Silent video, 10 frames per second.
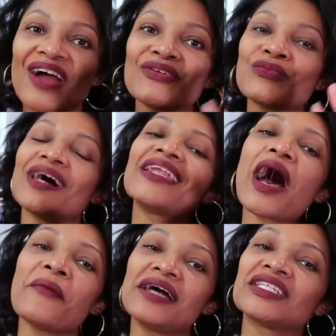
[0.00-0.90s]
Hi everyone,
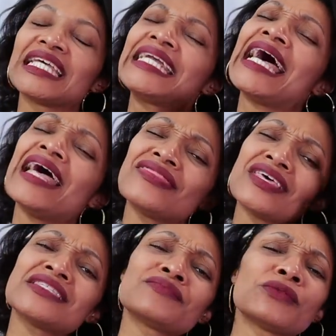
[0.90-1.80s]
I'm Angelina and
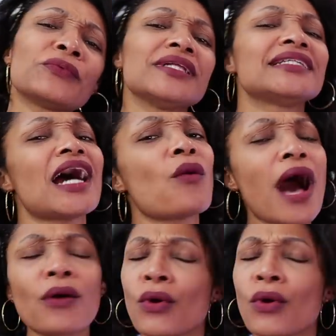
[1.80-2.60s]
this is Blueprint D I Y,